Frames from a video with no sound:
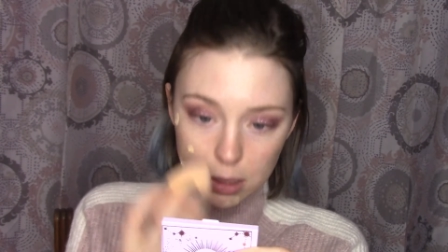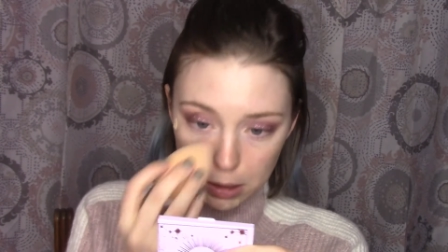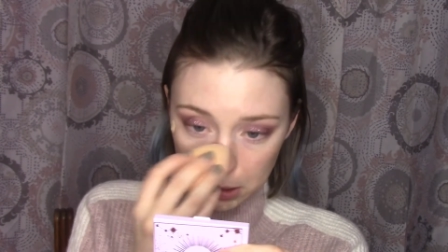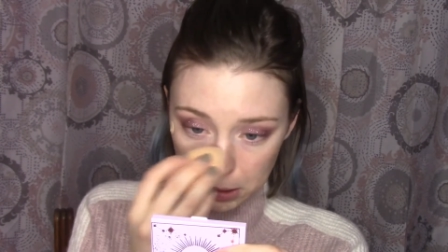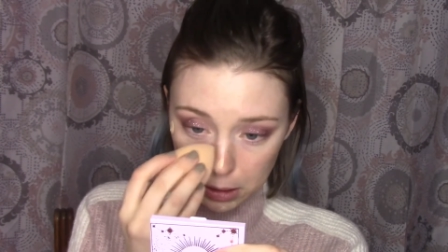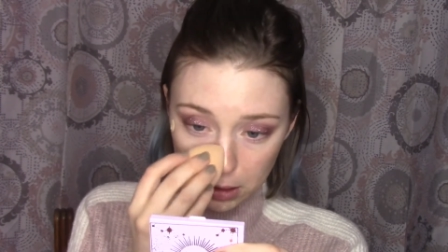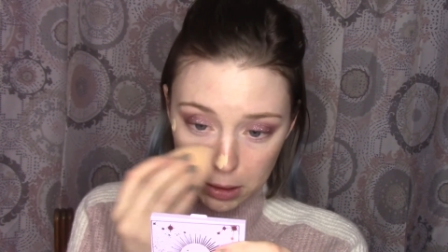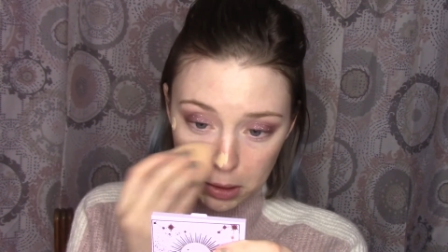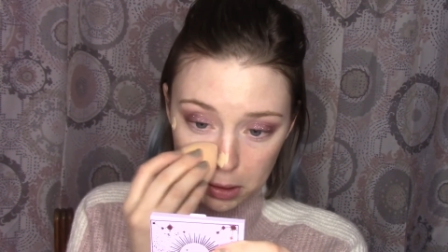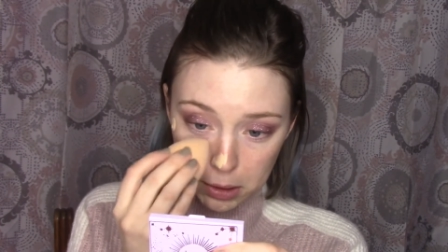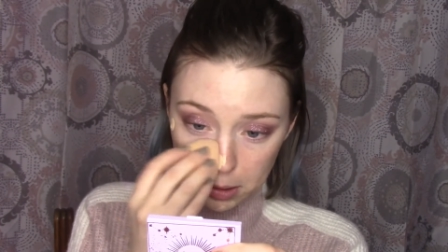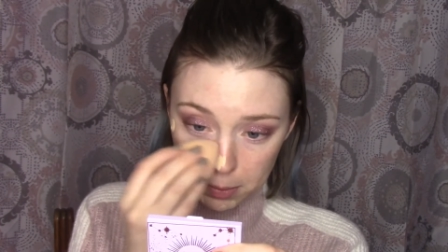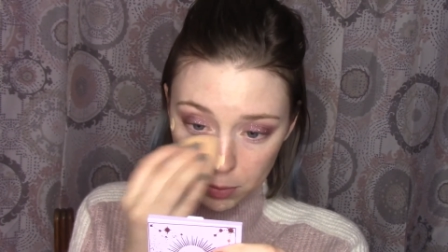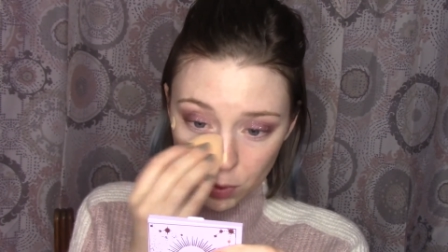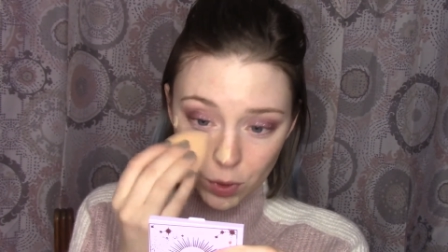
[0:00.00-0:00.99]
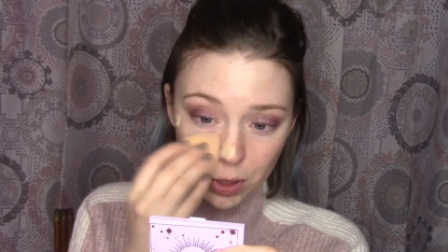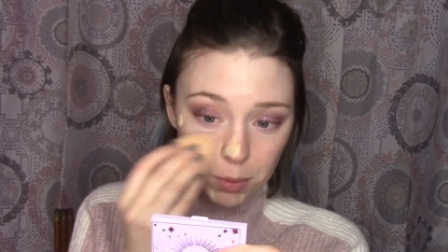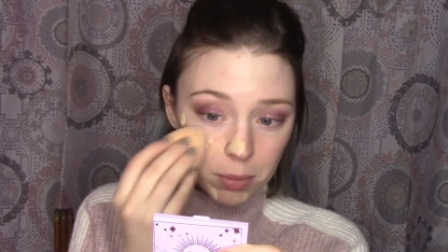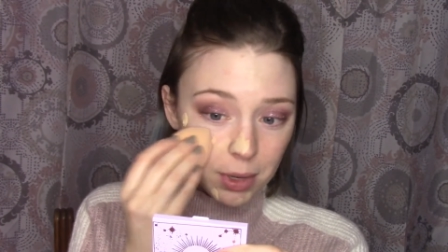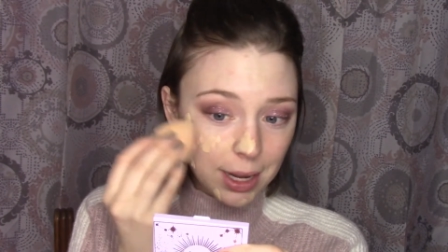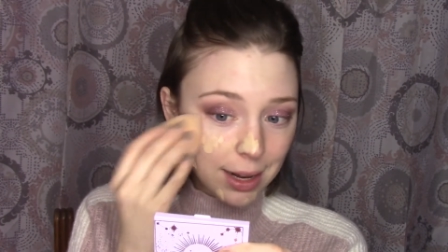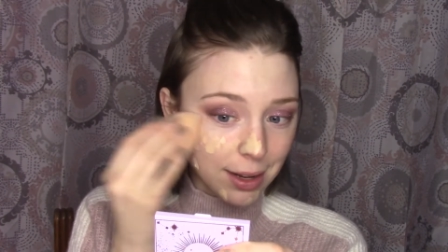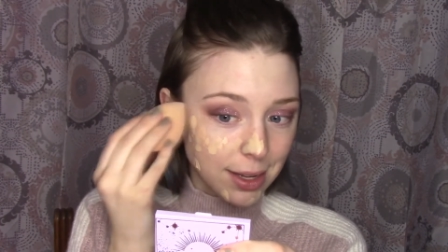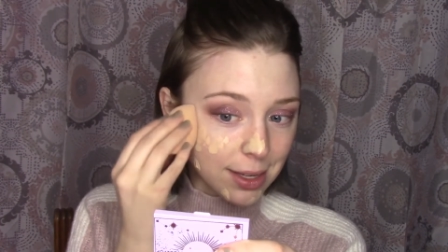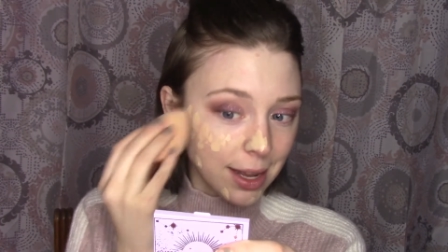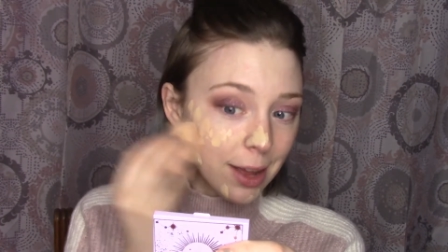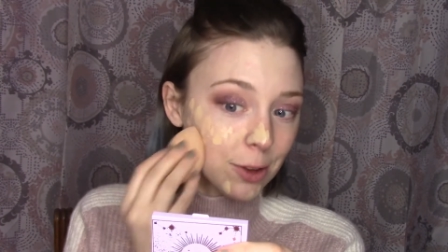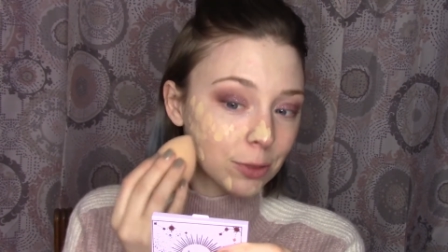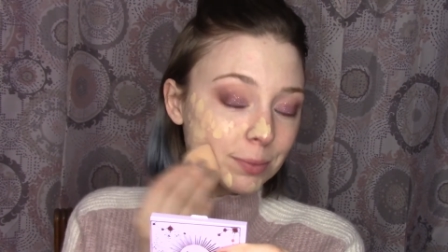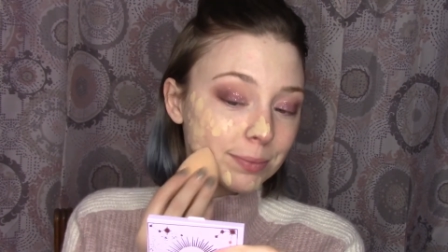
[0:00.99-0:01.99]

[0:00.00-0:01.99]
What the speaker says: And I'm going to blend this out.